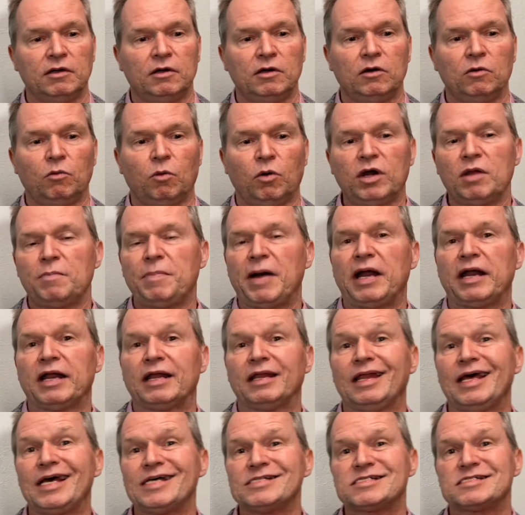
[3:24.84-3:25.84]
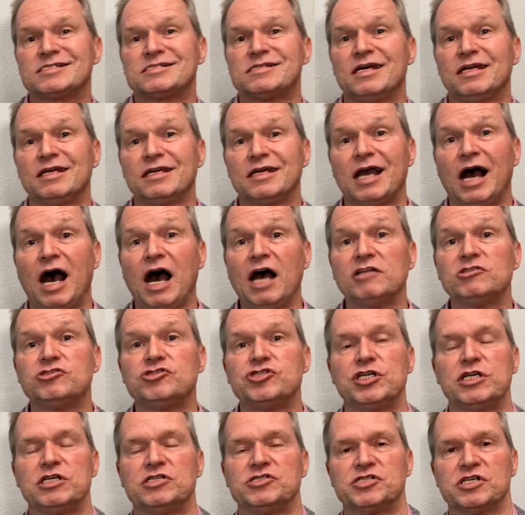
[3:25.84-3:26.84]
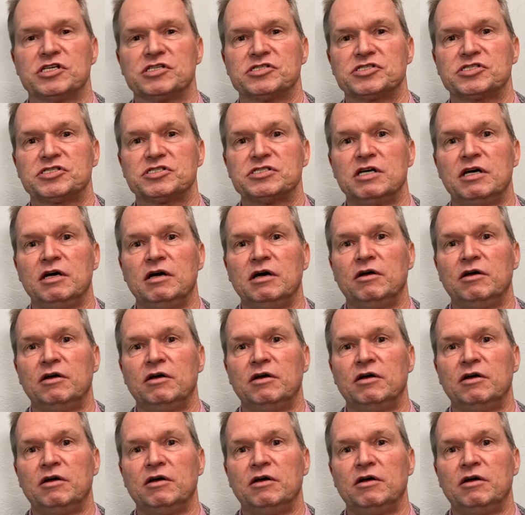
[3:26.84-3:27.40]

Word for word: What about a less than God Jesus?